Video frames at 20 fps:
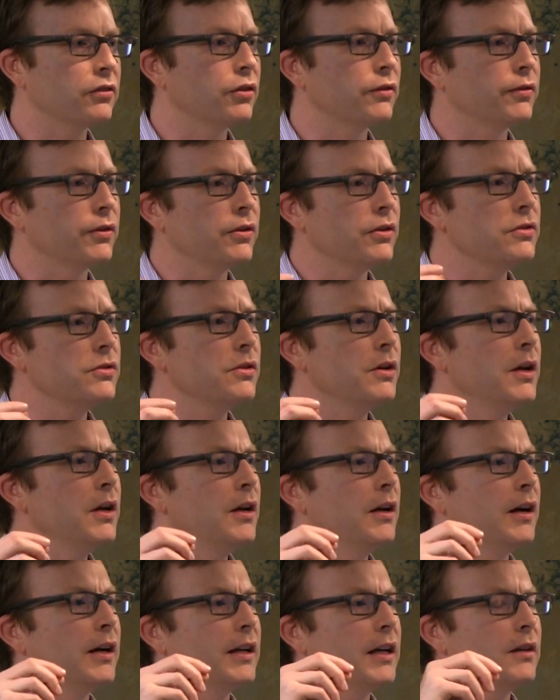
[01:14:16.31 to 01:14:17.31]
So for those of you,
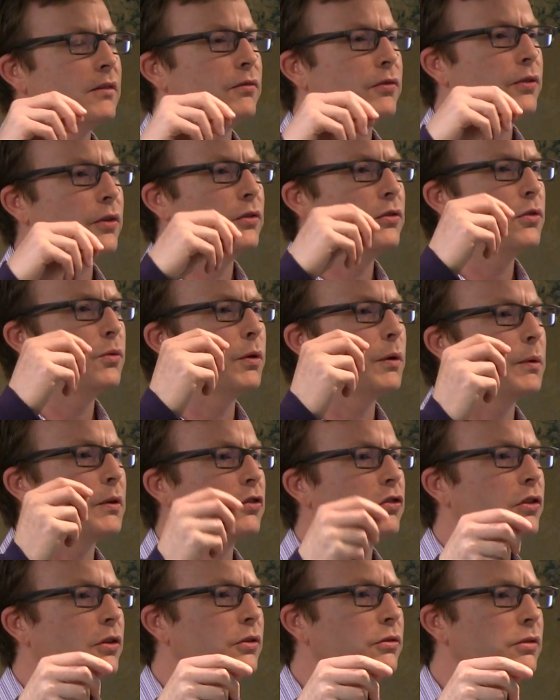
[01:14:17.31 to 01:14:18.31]
again, for those of you who work with
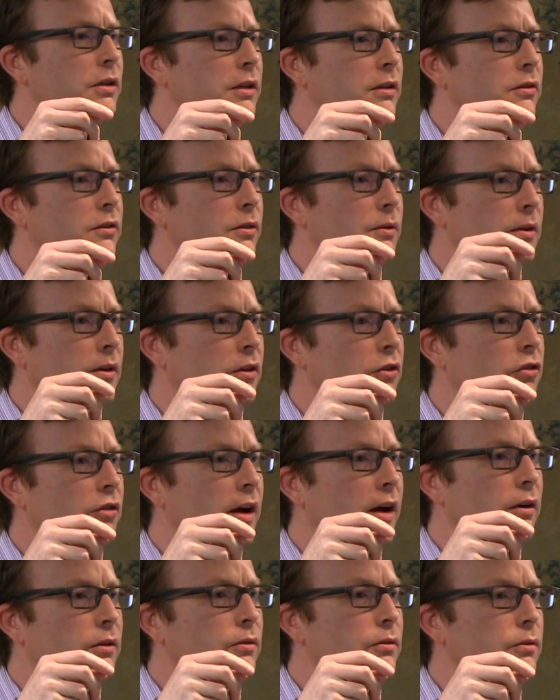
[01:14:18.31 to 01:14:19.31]
children, so the
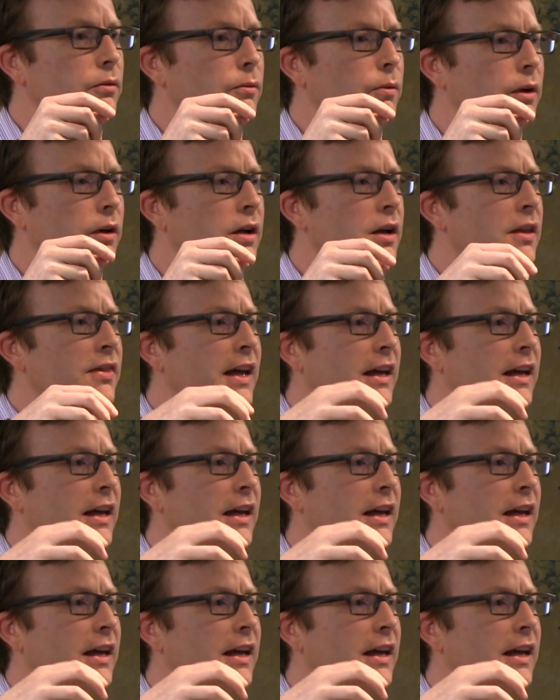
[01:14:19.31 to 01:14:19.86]
child one,